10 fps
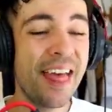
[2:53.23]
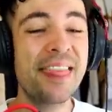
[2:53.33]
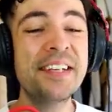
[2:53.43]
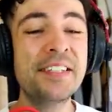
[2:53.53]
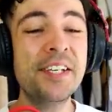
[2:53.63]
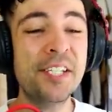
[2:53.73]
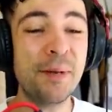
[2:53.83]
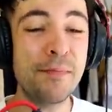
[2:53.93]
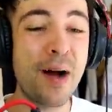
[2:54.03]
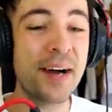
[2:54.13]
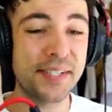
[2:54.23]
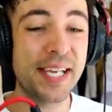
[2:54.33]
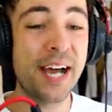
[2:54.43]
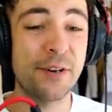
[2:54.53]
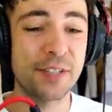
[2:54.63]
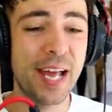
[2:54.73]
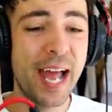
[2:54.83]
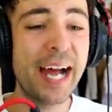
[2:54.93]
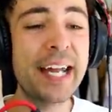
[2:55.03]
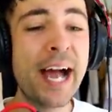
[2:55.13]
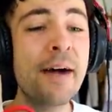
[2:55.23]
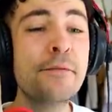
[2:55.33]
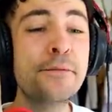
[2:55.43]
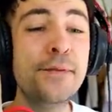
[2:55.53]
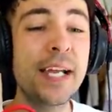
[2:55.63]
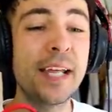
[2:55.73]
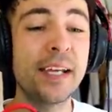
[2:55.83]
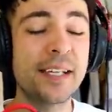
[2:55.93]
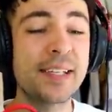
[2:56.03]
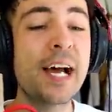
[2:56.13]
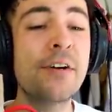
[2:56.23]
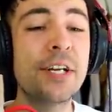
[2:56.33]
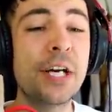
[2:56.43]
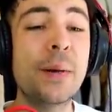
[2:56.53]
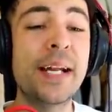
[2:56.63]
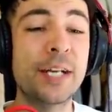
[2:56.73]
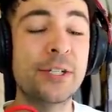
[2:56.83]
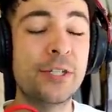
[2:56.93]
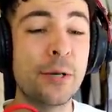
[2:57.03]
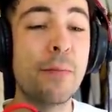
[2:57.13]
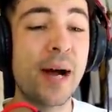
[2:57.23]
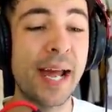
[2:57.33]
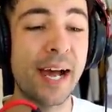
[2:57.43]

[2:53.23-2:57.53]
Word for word: This used to be Mark's house, and I have a feeling it's now going to go ahead and consume my